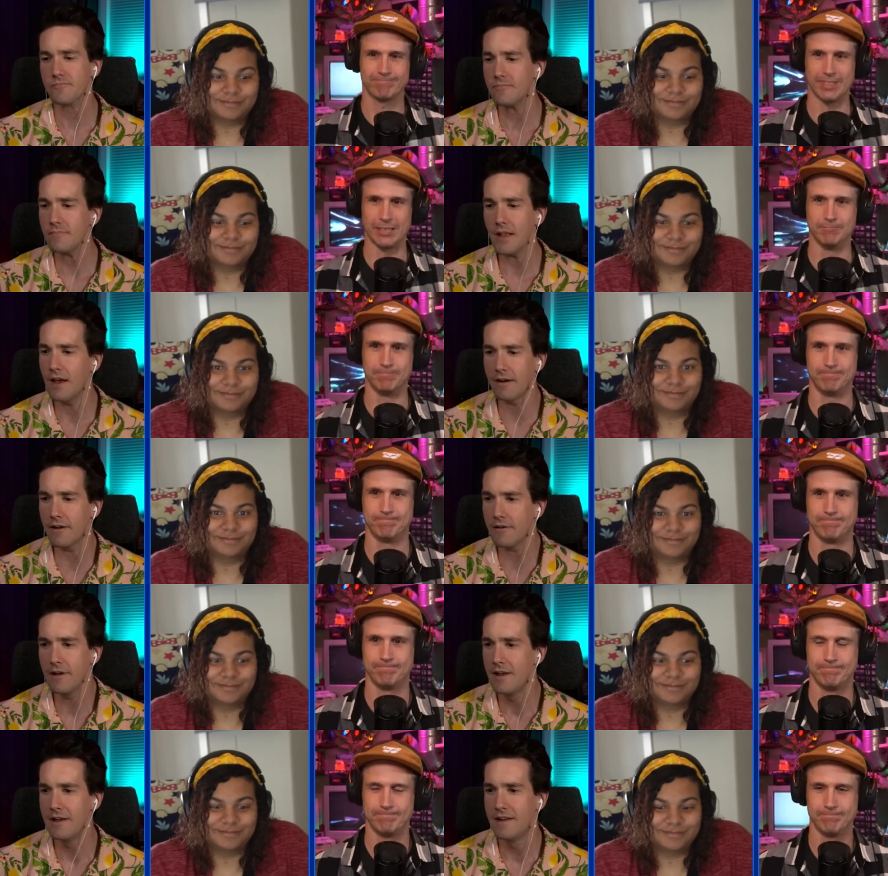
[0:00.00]
Speaker 1: I don't
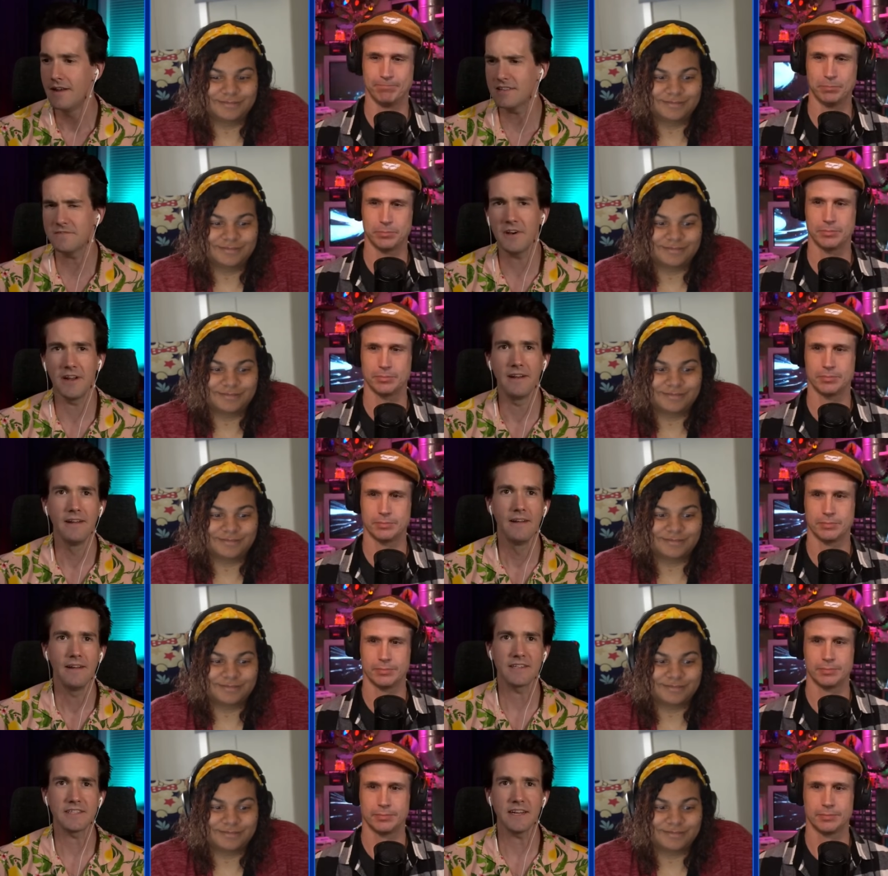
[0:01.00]
know. It's fun.
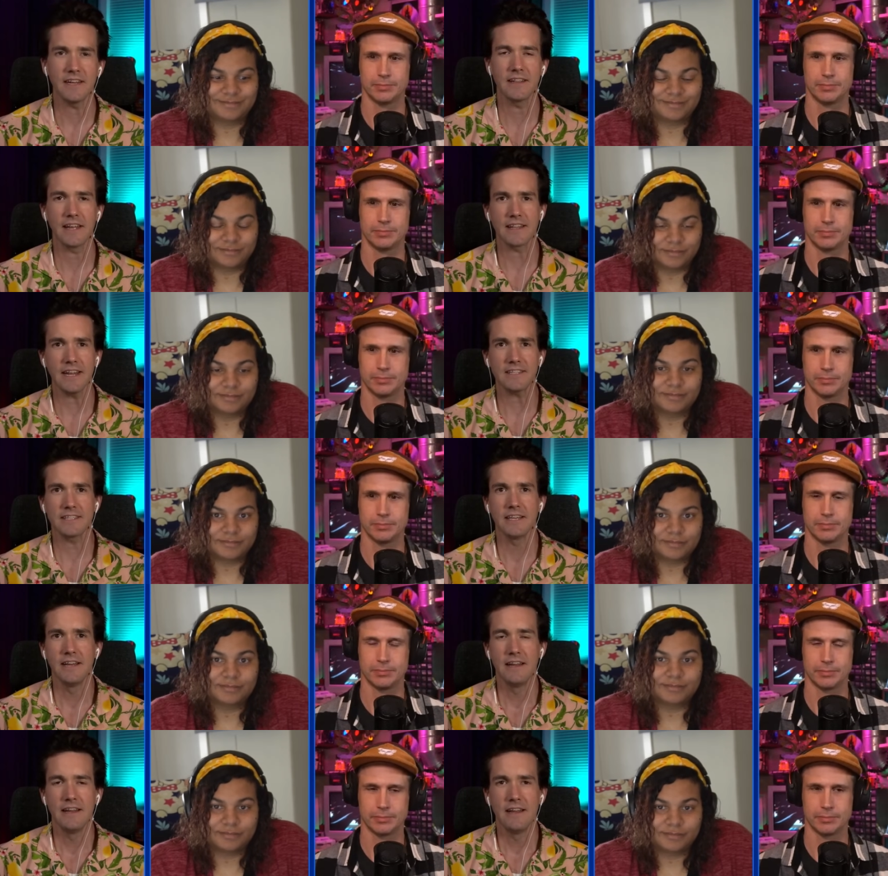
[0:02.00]
It's nice. Like that
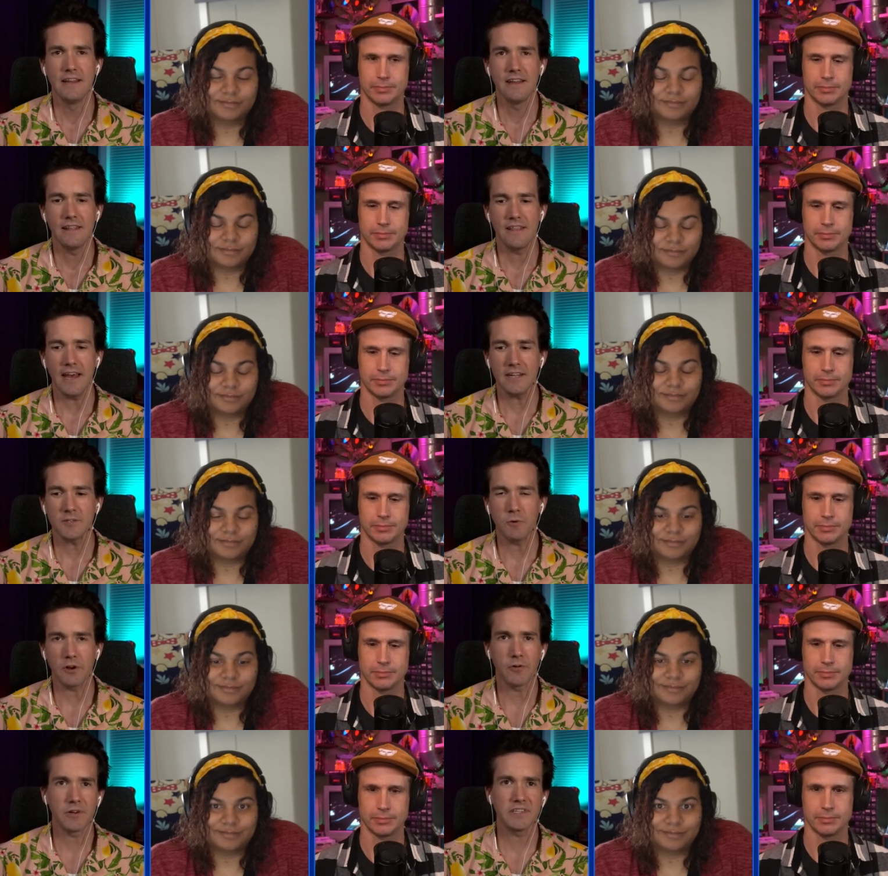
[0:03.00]
is
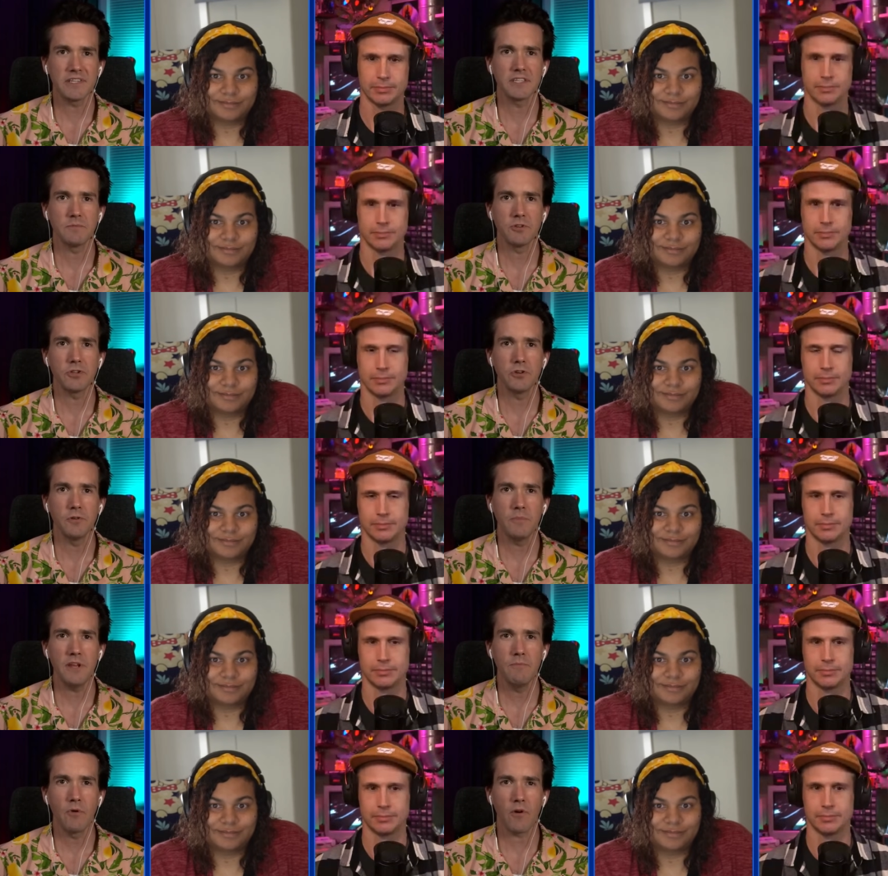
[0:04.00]
what criticism should
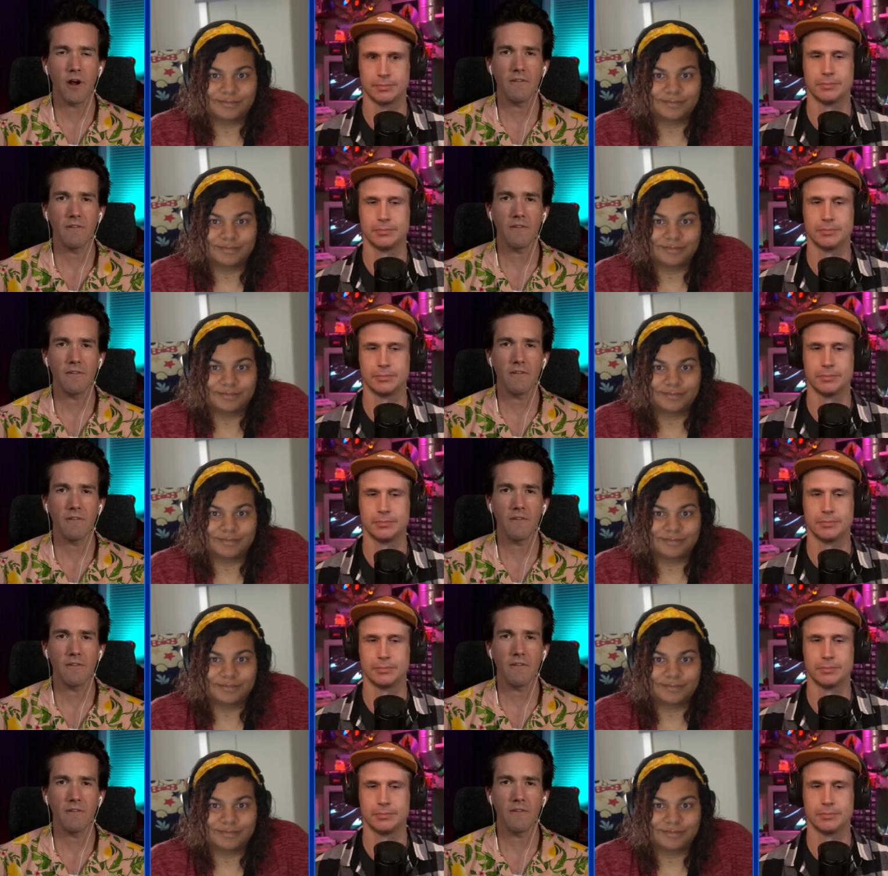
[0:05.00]
be more